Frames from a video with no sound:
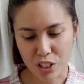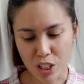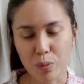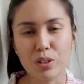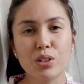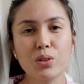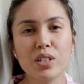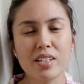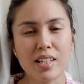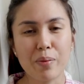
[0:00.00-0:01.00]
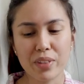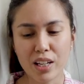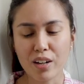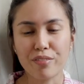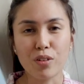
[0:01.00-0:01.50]
to share with you is
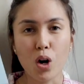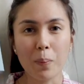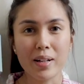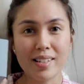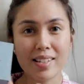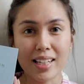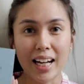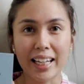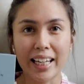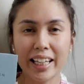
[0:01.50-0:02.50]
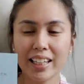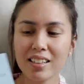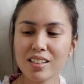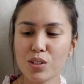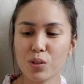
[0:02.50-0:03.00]
something from Skagen.
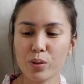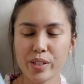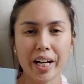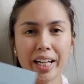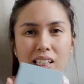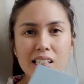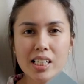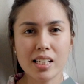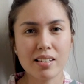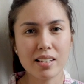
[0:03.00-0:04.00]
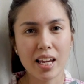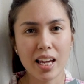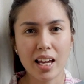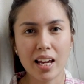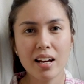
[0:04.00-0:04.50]
So Skagen is
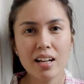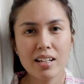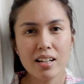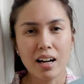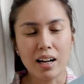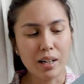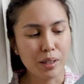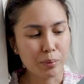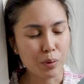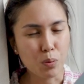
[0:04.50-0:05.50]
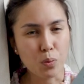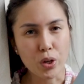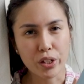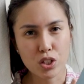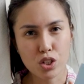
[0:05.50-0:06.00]
a um,
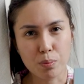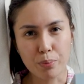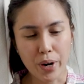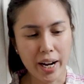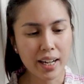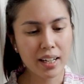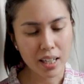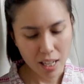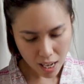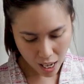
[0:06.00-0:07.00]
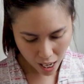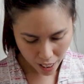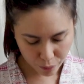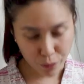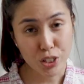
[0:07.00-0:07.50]
watch brand.
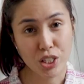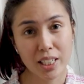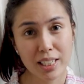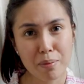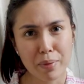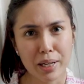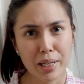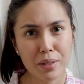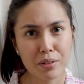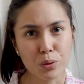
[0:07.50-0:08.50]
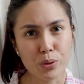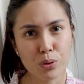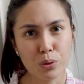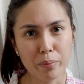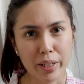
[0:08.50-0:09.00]
Unfortunately, my Rose
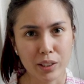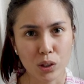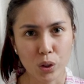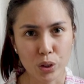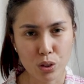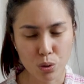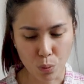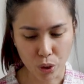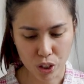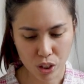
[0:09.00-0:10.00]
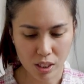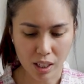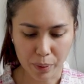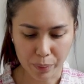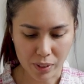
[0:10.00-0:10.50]
Gold Michael Kors watch
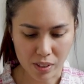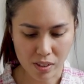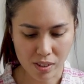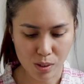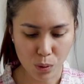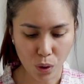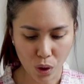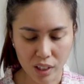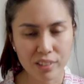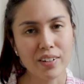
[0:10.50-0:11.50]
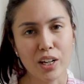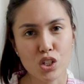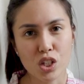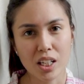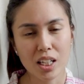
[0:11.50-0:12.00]
um, is no longer
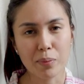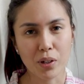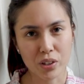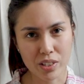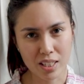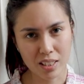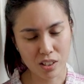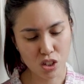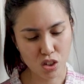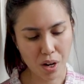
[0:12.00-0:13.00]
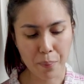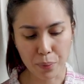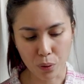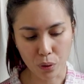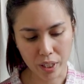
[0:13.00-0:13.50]
functioning because the strap
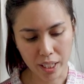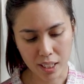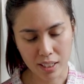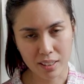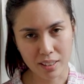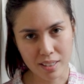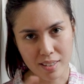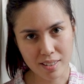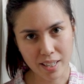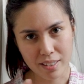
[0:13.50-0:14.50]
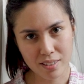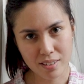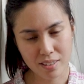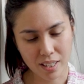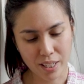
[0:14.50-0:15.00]
broke and the
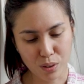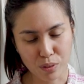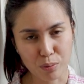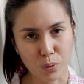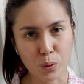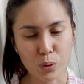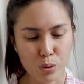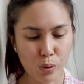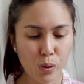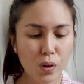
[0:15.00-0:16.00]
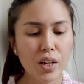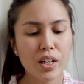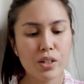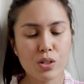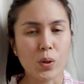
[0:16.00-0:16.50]
insides kind of broke also.
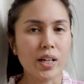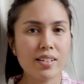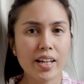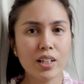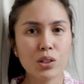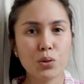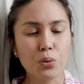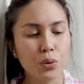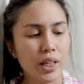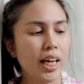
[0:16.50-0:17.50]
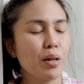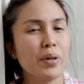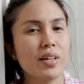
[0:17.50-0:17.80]
So I decided to get